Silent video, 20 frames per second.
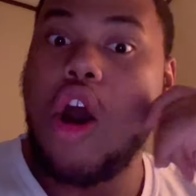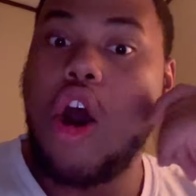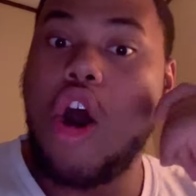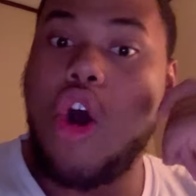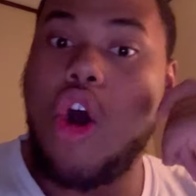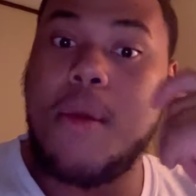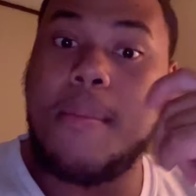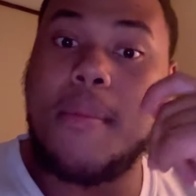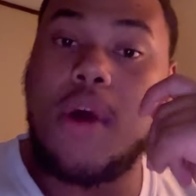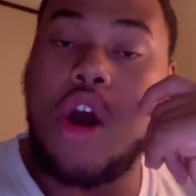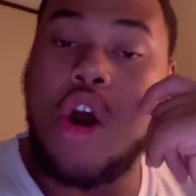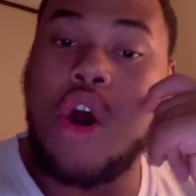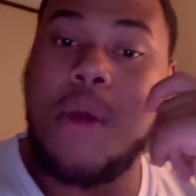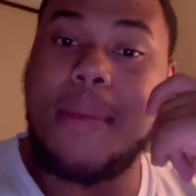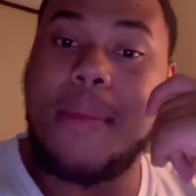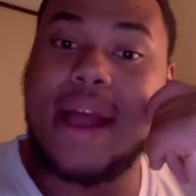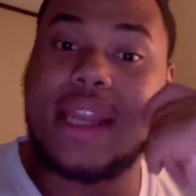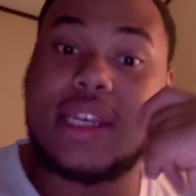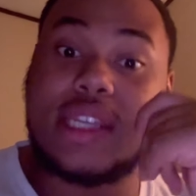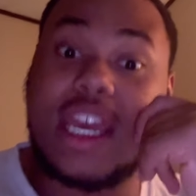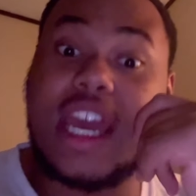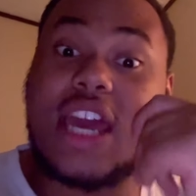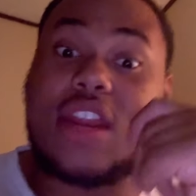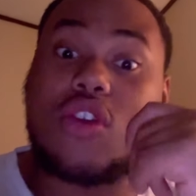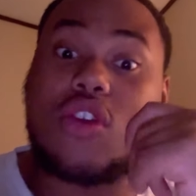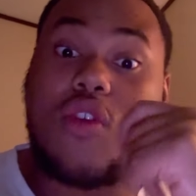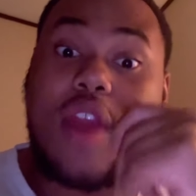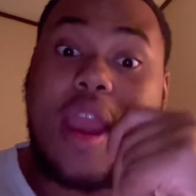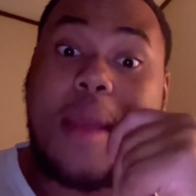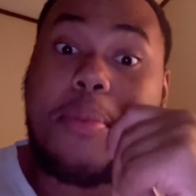on my dead
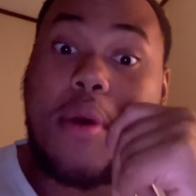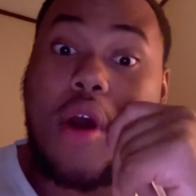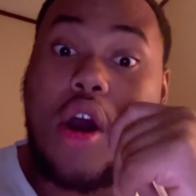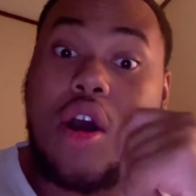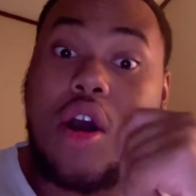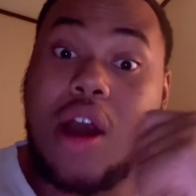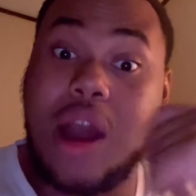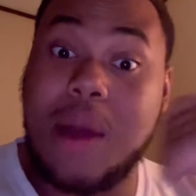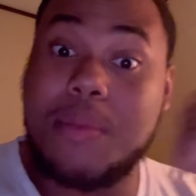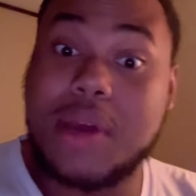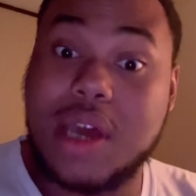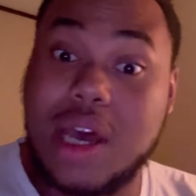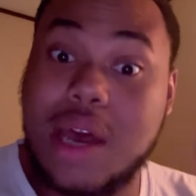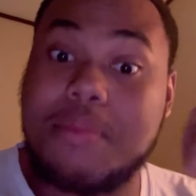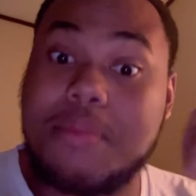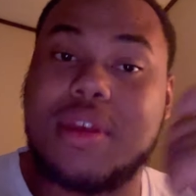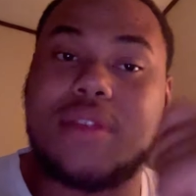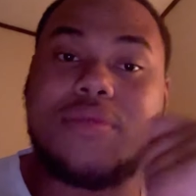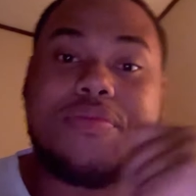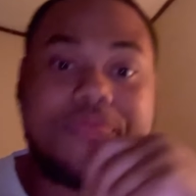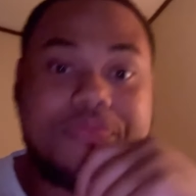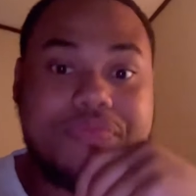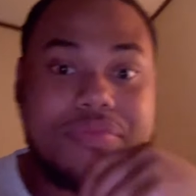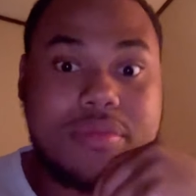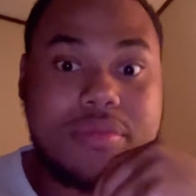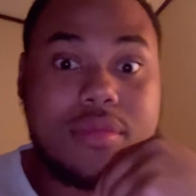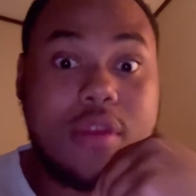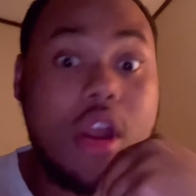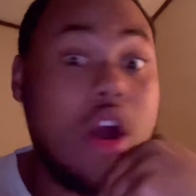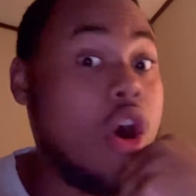grandpa, I'm coming.
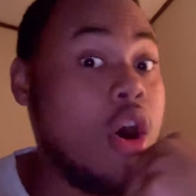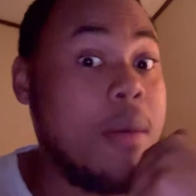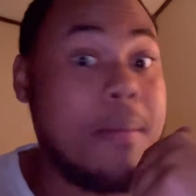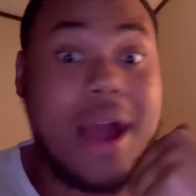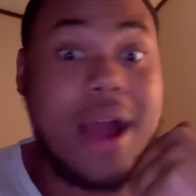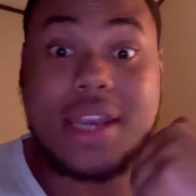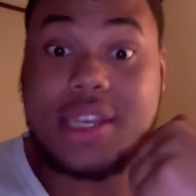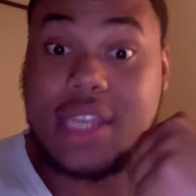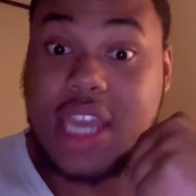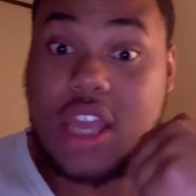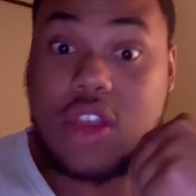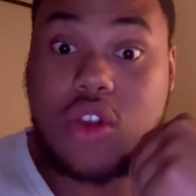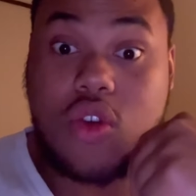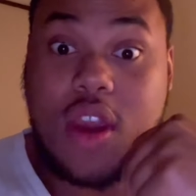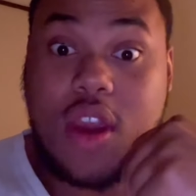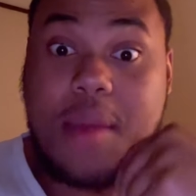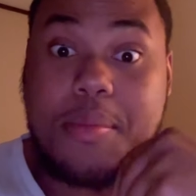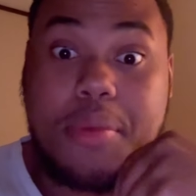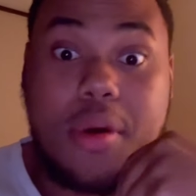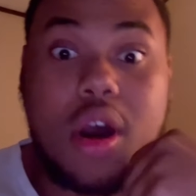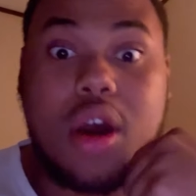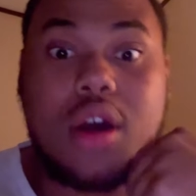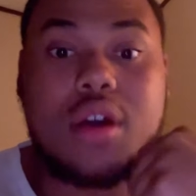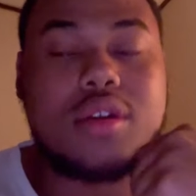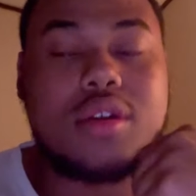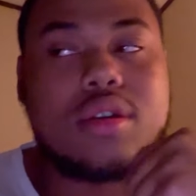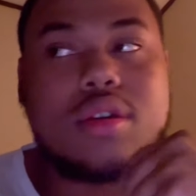On my dead grandpa.